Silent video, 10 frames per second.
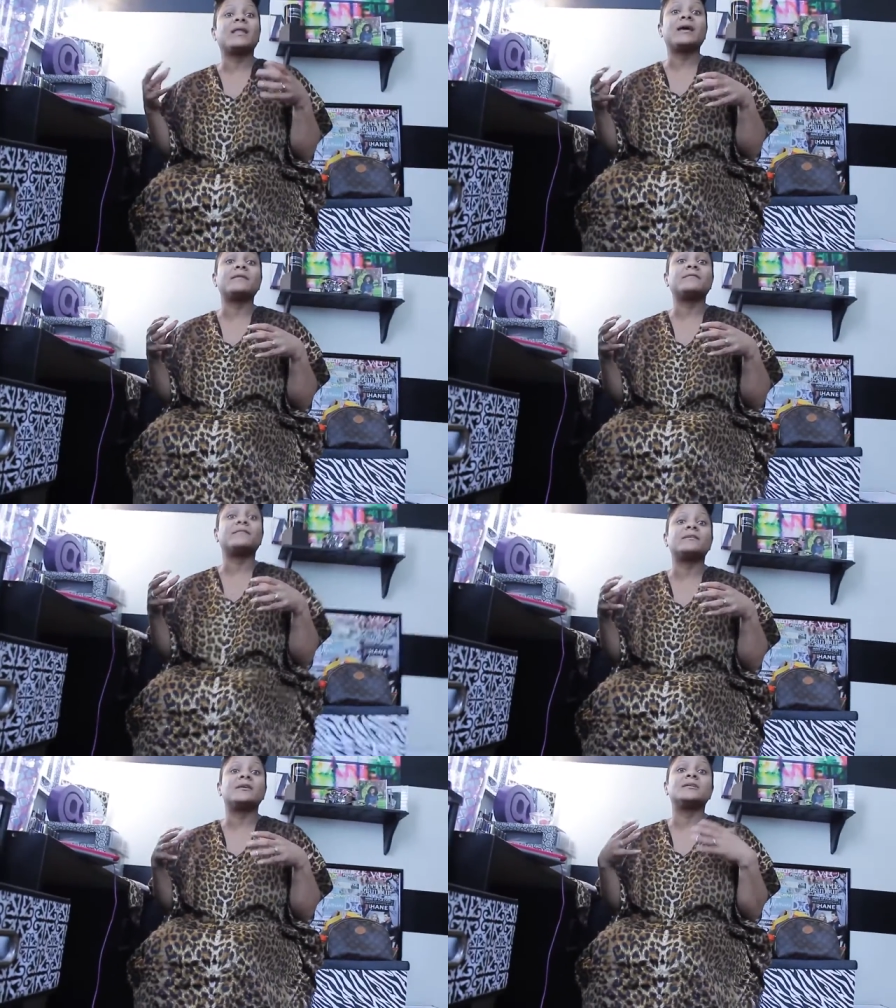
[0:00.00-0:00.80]

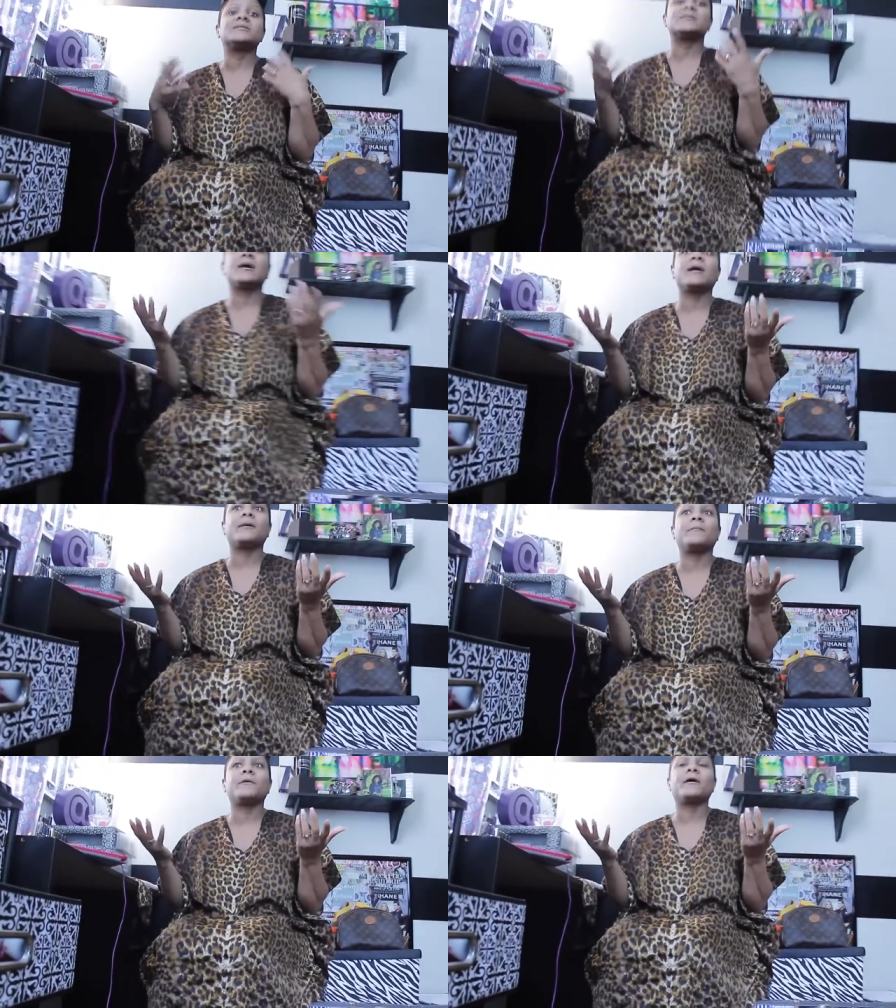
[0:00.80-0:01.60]
life in a
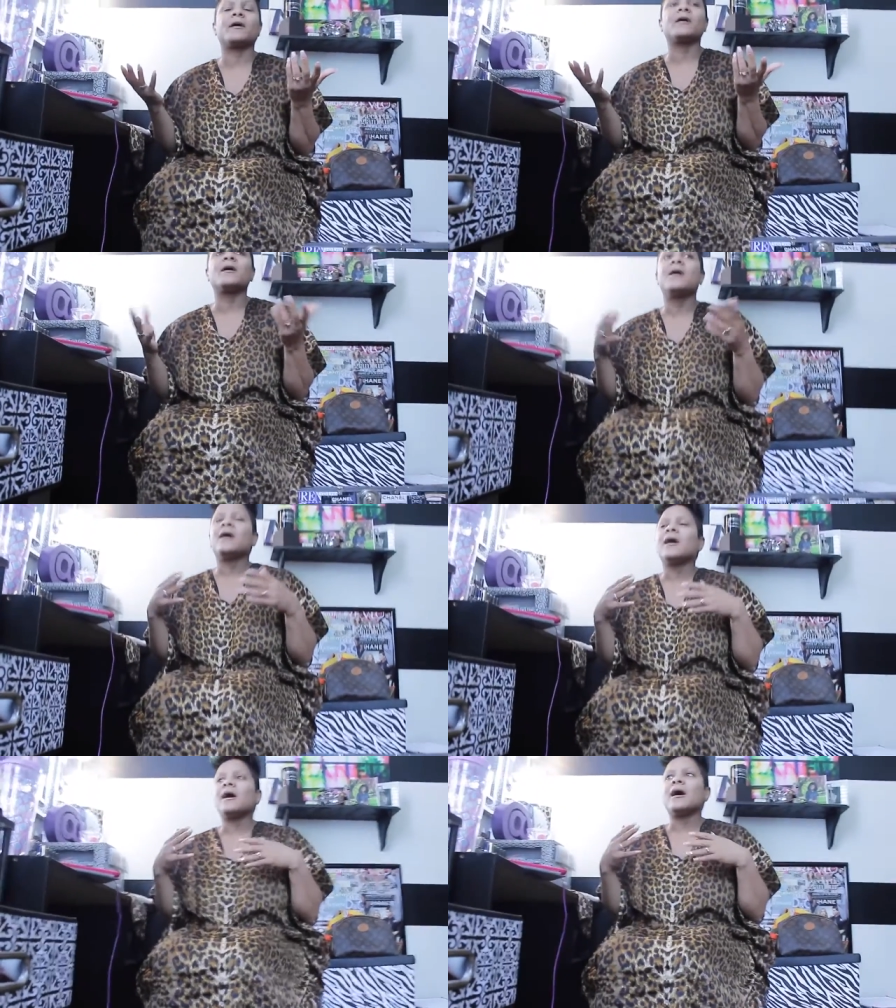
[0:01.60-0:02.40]
time where
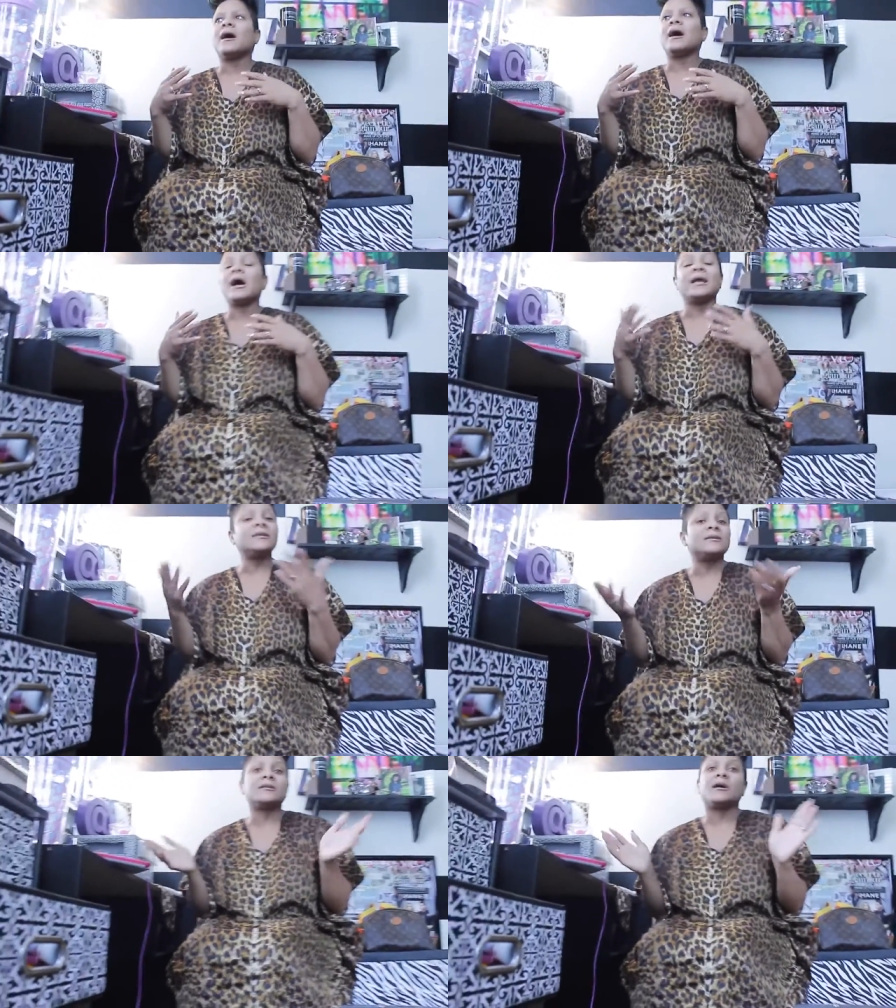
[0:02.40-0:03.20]
I
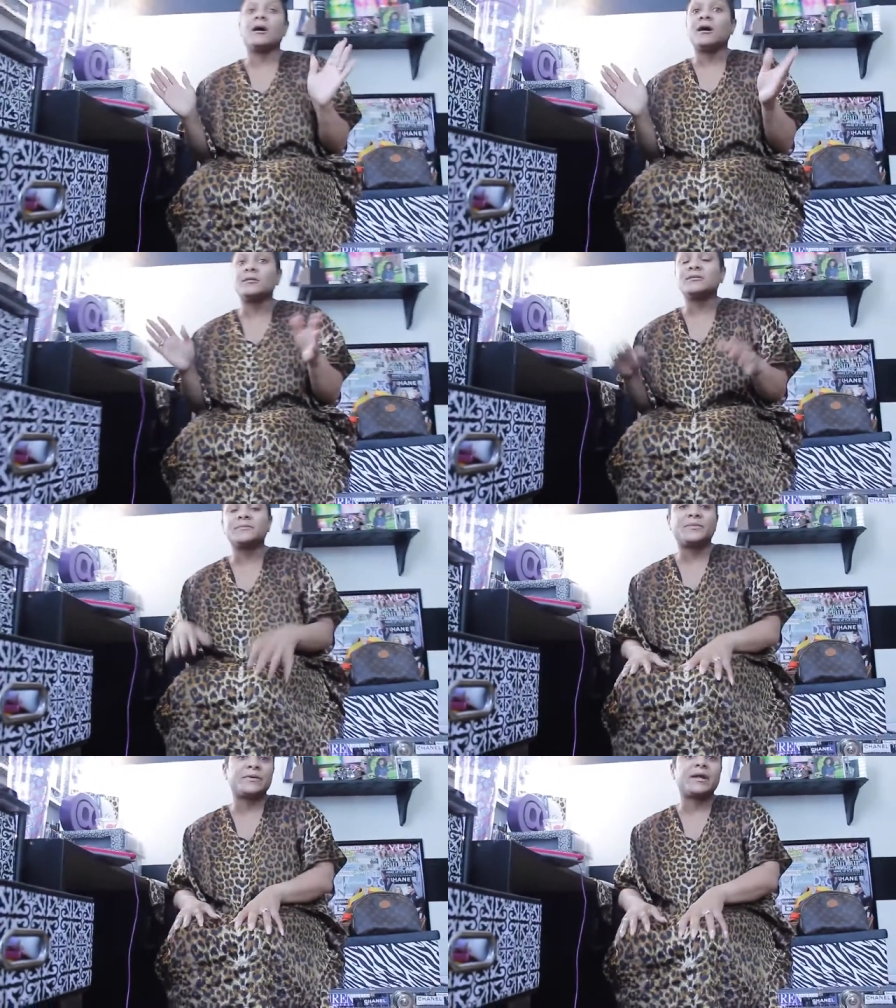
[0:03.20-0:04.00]
needed all the
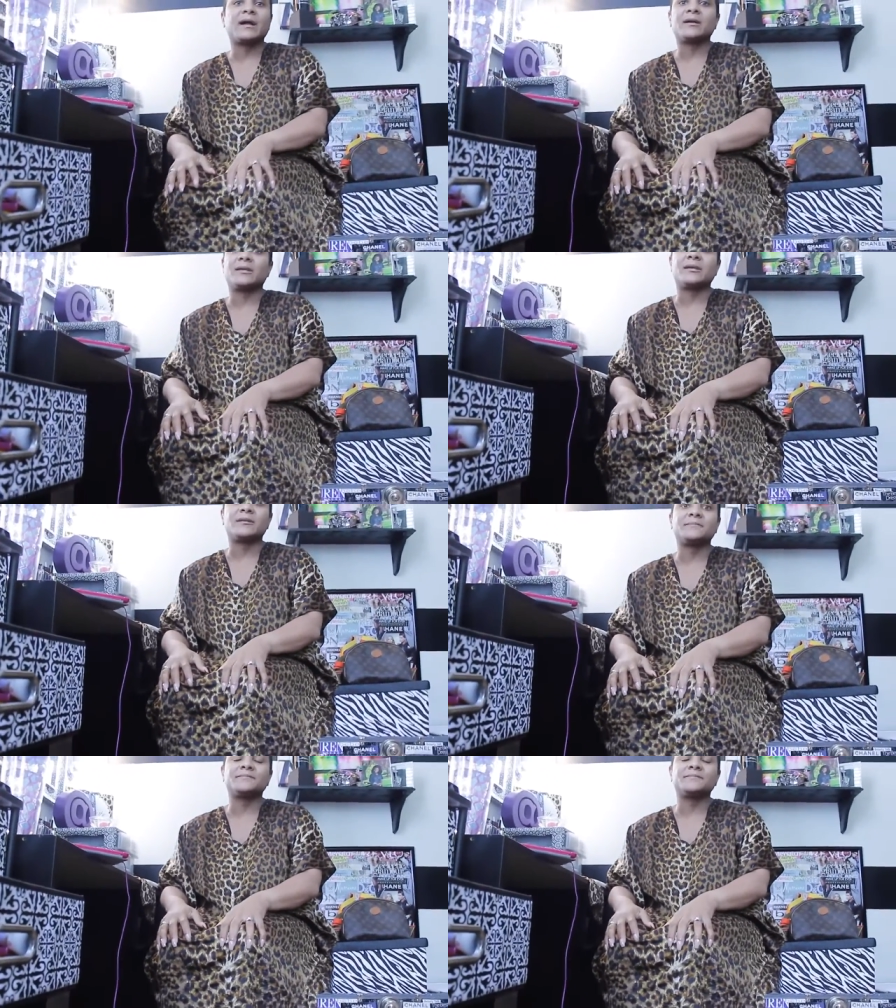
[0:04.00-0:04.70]
support I could get.